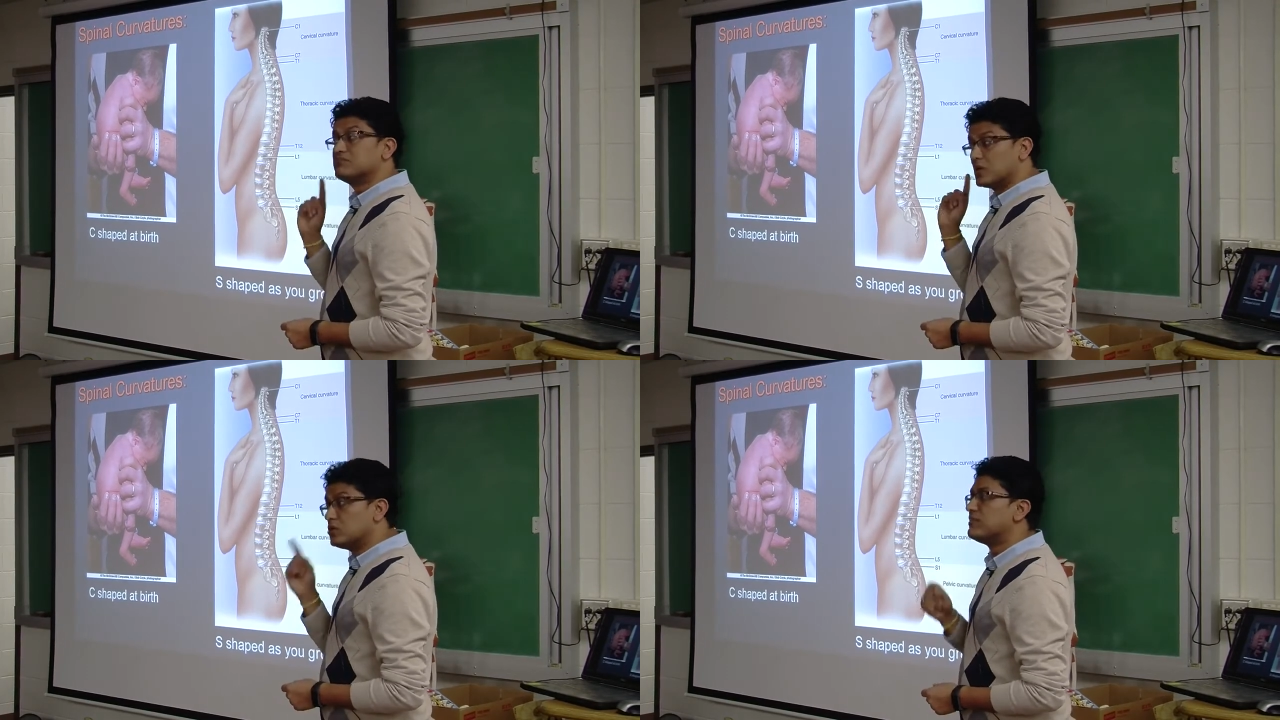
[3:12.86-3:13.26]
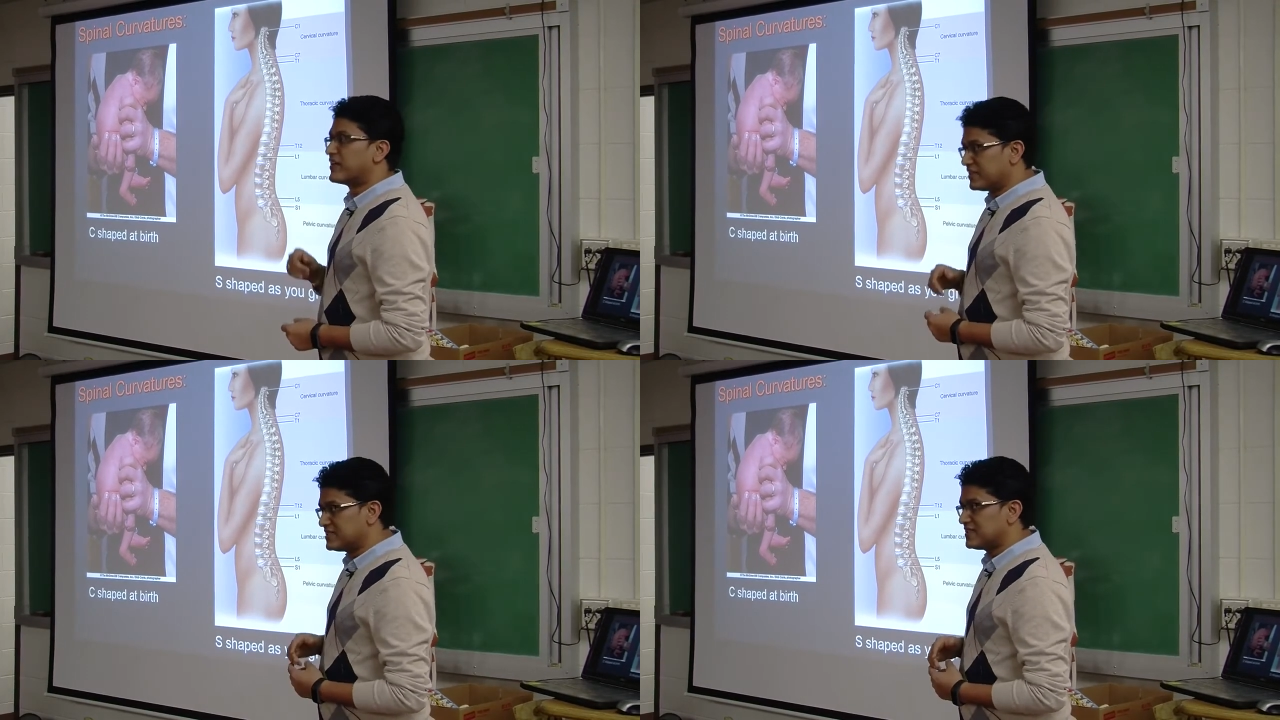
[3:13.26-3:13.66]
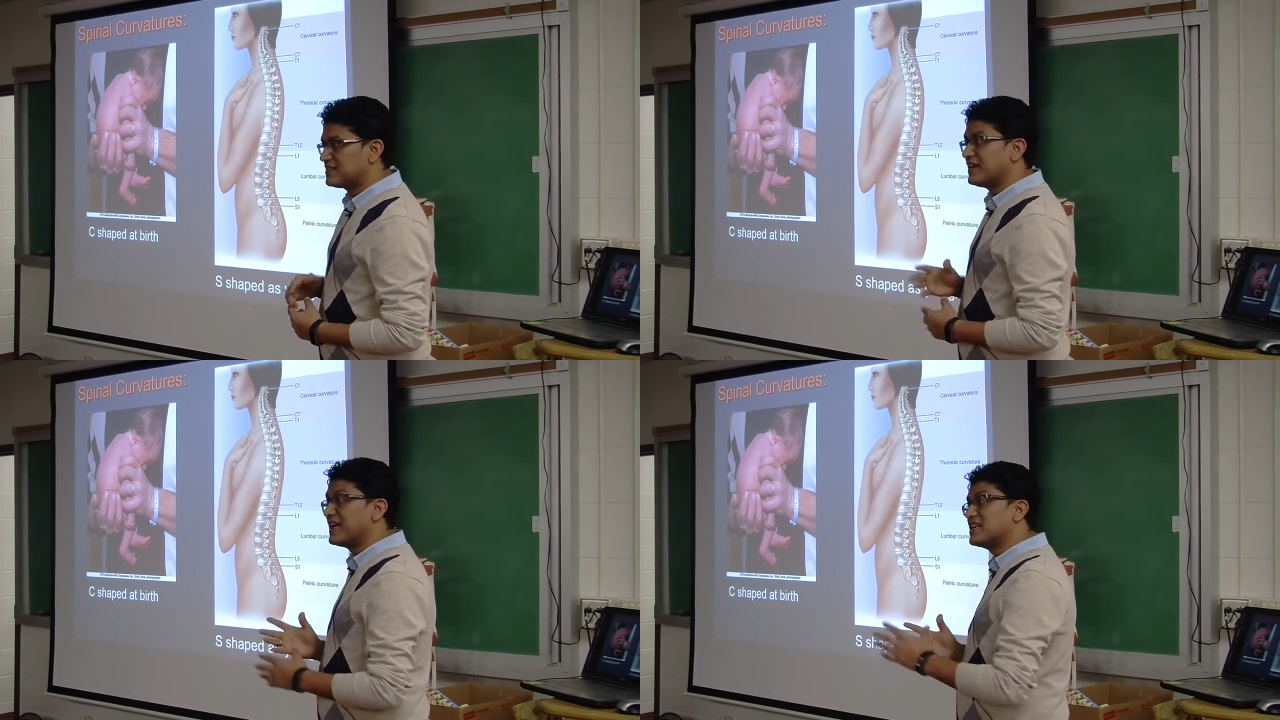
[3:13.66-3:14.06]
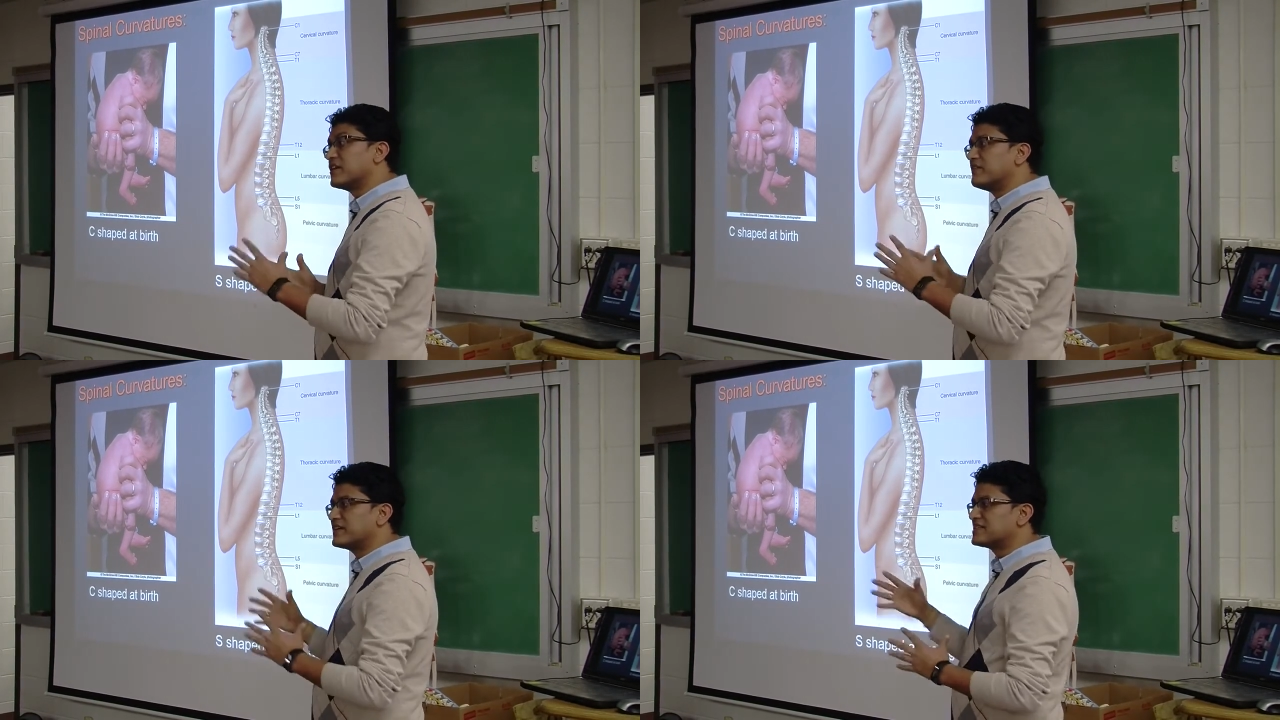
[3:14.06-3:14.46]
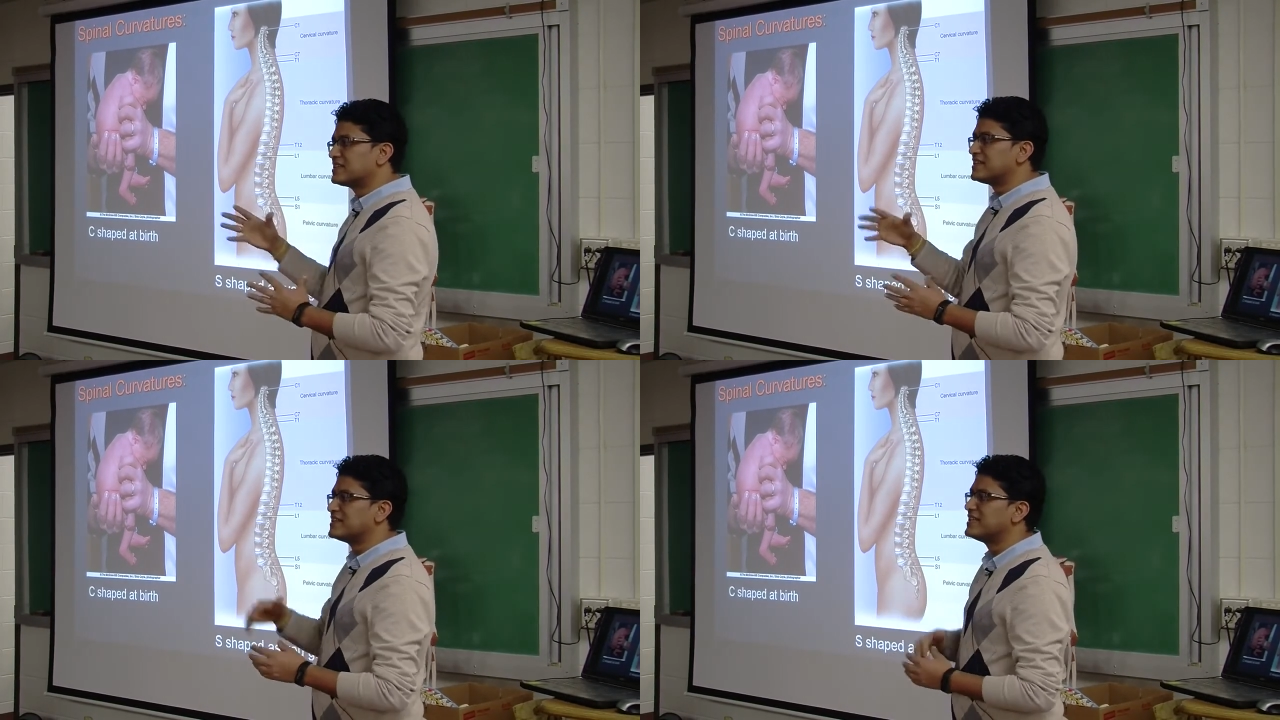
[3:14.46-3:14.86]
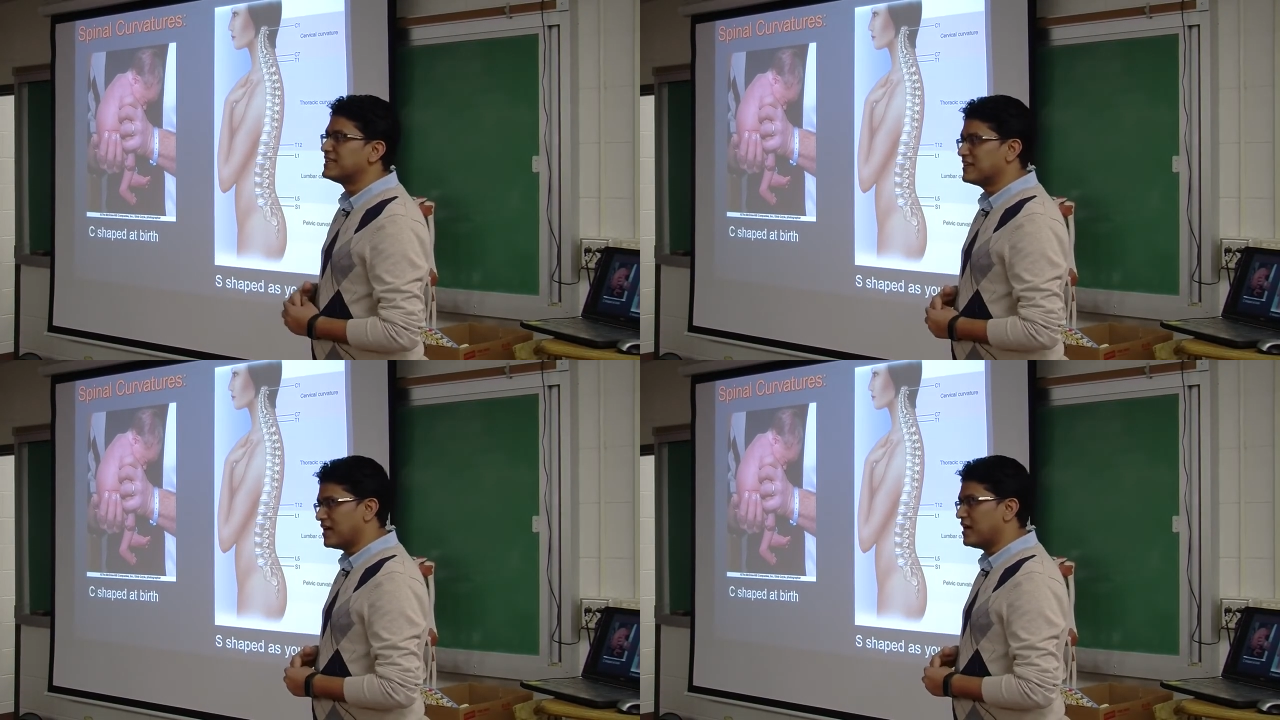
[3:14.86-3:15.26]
lumbar region and convexity in the